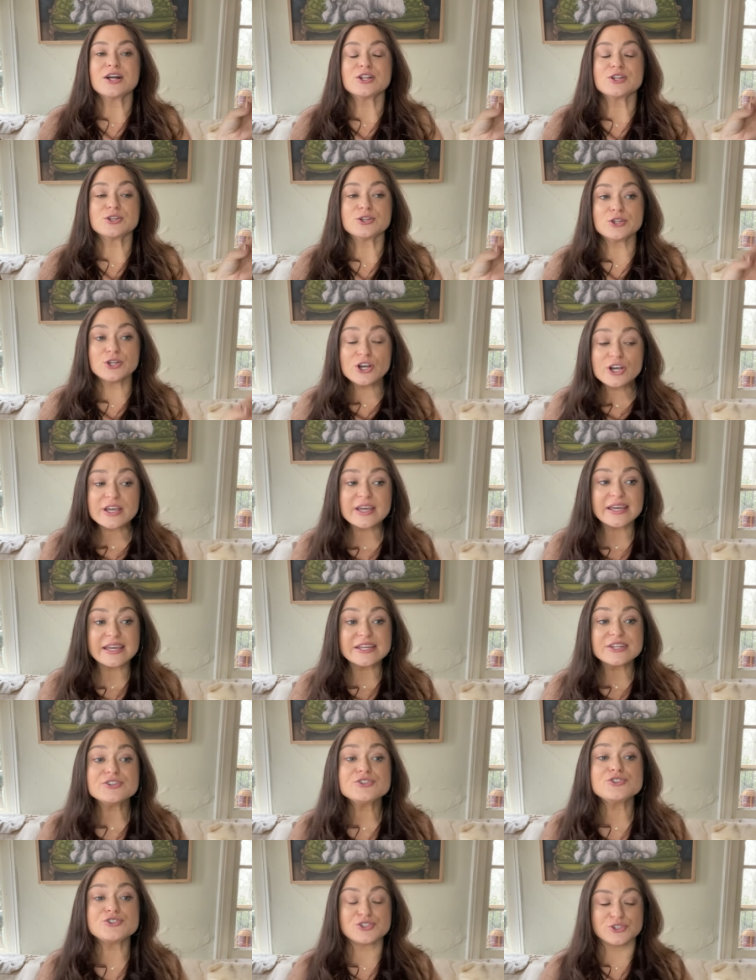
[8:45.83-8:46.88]
look
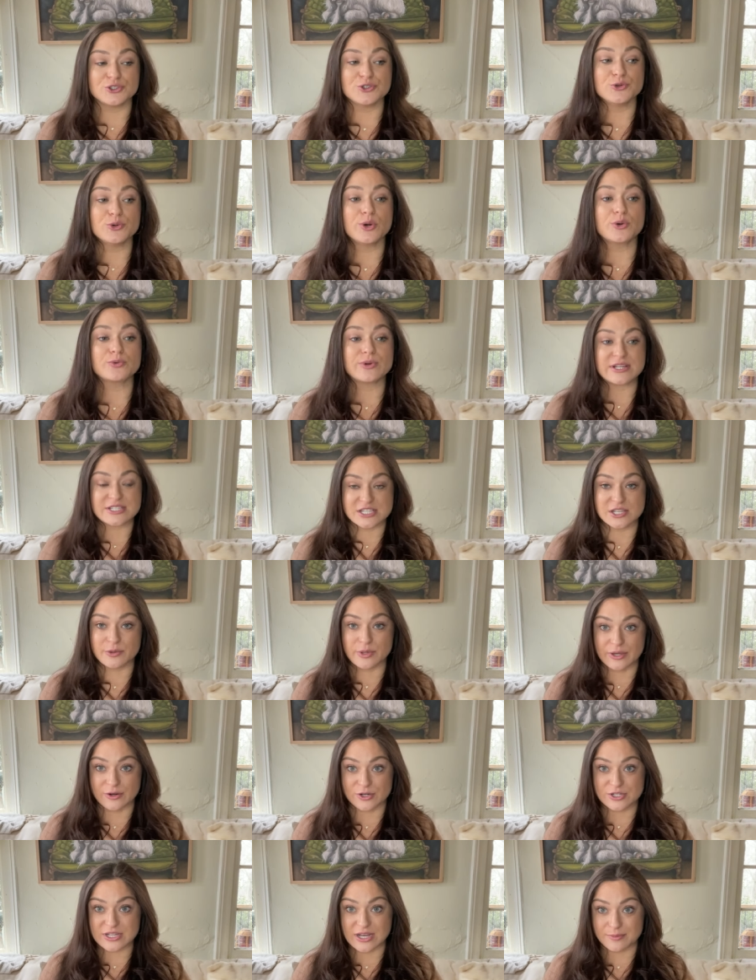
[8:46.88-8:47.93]
into rescuing
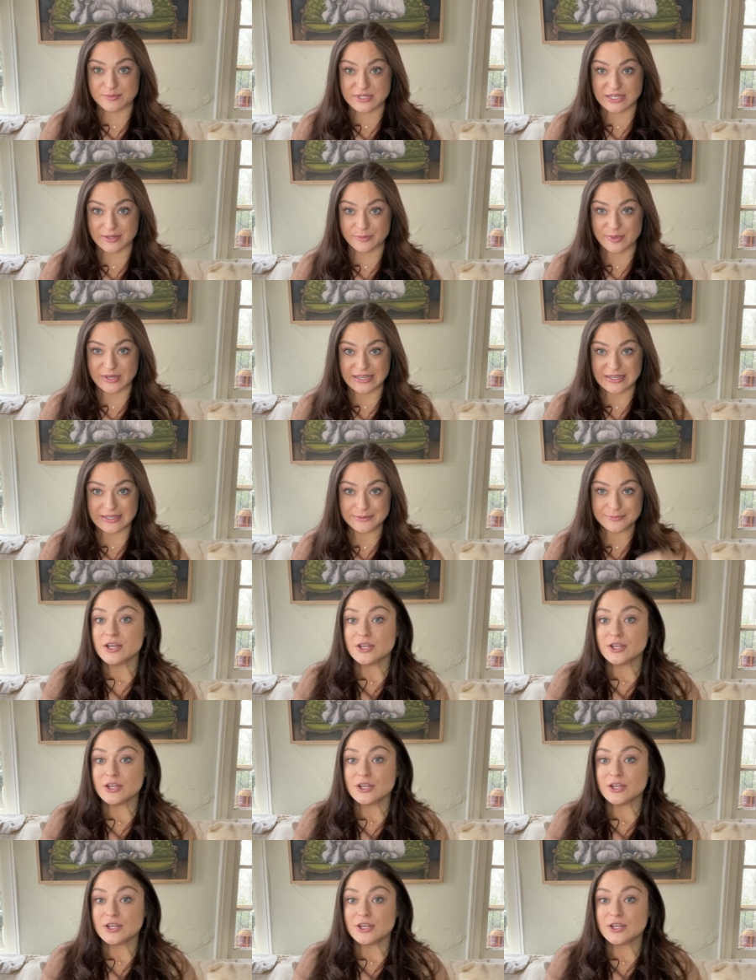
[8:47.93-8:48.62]
or adopting a pig.